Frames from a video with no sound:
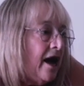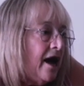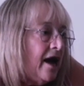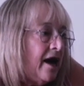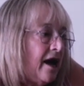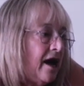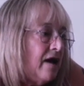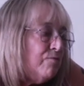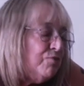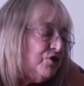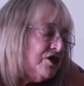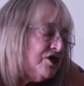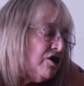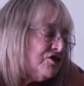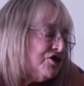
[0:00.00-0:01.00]
And the
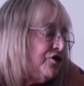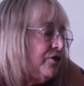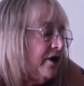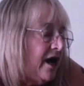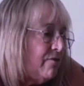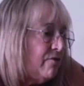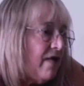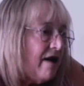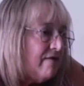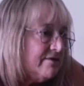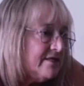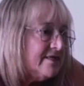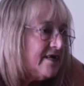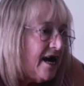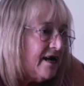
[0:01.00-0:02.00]
doctor who came round and
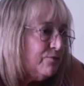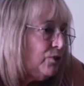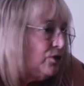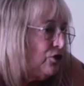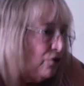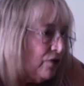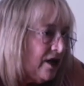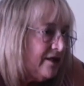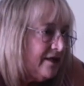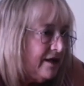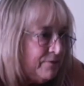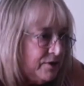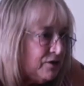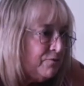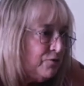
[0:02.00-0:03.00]
said, well, look, I'll give
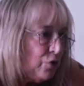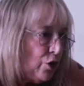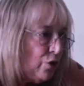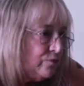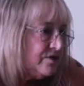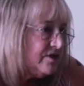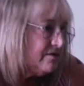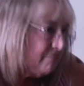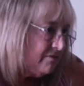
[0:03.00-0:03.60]
you the bombs.